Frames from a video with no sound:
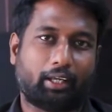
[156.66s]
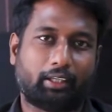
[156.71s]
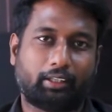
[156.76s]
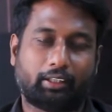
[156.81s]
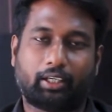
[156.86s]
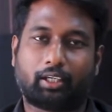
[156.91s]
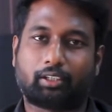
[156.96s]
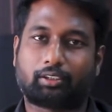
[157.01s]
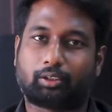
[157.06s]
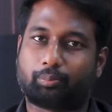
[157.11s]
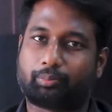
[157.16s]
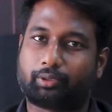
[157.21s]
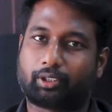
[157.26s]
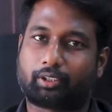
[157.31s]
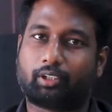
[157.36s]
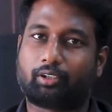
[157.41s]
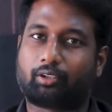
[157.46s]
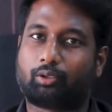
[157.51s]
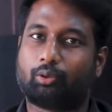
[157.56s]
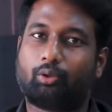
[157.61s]
and they are
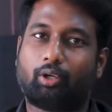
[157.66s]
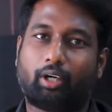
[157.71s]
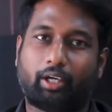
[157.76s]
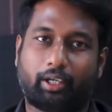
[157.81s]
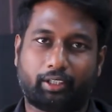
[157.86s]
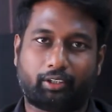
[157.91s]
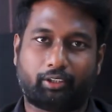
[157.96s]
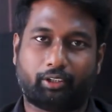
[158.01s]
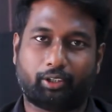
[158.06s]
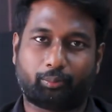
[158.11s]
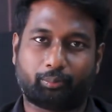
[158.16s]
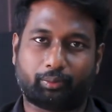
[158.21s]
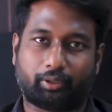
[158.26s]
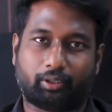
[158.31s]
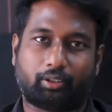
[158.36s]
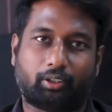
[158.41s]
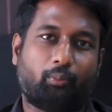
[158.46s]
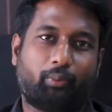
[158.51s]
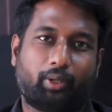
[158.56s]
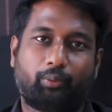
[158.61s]
subjected to high treatment.
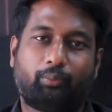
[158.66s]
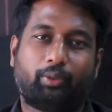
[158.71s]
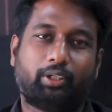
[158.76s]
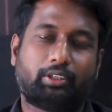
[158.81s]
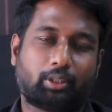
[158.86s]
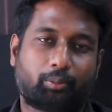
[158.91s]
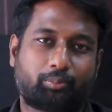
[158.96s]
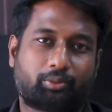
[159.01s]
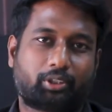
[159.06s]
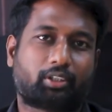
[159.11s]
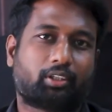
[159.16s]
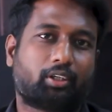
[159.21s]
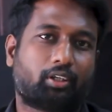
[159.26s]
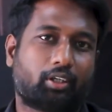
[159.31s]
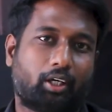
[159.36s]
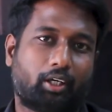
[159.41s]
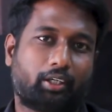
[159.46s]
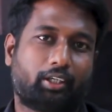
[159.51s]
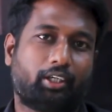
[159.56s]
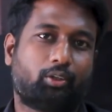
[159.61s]
When we subject an
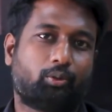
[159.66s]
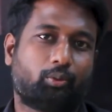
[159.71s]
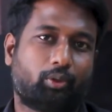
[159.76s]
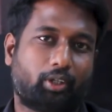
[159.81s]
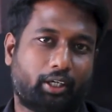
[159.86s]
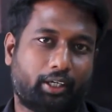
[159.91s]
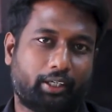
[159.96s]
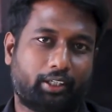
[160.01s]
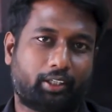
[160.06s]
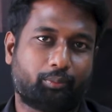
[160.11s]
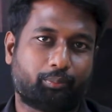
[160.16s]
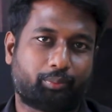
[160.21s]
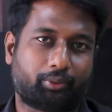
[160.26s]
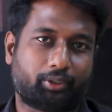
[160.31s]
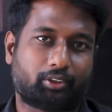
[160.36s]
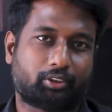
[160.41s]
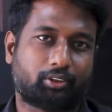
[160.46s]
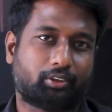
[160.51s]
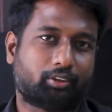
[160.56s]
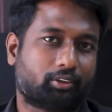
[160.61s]
honey to a high
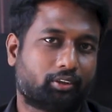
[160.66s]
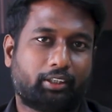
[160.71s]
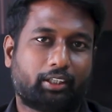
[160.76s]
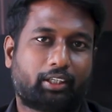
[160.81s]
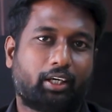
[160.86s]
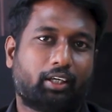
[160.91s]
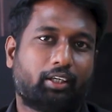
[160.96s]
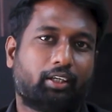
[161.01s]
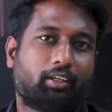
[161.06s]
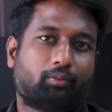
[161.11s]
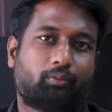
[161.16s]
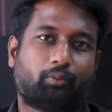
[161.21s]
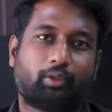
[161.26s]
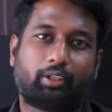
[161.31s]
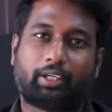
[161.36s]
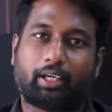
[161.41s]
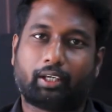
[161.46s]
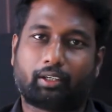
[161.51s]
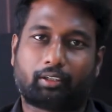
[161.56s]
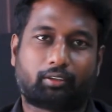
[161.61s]
temperature, the color will
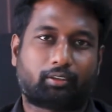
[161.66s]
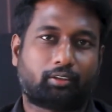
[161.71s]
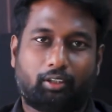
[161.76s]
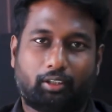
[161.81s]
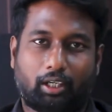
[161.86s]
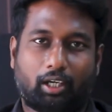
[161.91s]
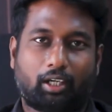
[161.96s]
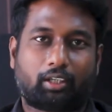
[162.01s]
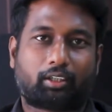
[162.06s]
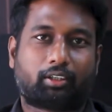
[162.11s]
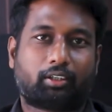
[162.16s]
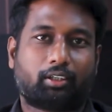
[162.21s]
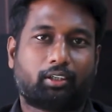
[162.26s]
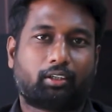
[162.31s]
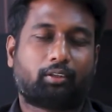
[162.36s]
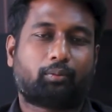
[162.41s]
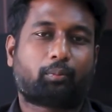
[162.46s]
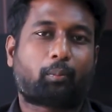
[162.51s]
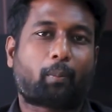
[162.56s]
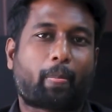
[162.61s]
get darker
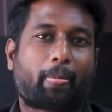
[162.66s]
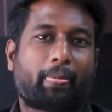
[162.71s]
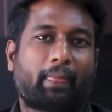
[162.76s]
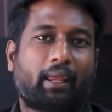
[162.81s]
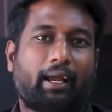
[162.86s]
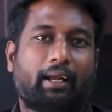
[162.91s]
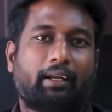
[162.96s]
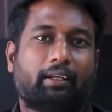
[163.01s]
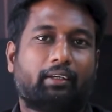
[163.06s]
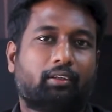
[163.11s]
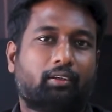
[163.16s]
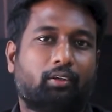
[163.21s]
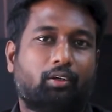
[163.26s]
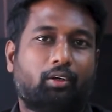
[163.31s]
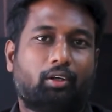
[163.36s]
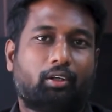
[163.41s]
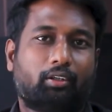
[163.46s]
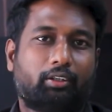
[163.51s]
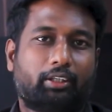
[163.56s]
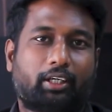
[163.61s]
and
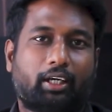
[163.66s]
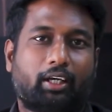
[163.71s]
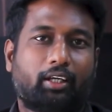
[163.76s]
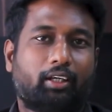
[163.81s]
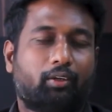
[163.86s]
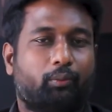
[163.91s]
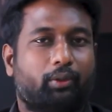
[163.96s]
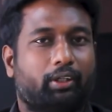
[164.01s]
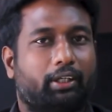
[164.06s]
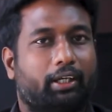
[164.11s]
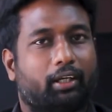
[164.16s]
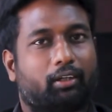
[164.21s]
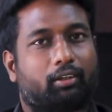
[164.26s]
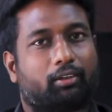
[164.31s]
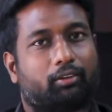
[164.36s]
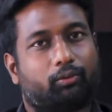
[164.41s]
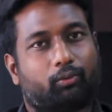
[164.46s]
the color will get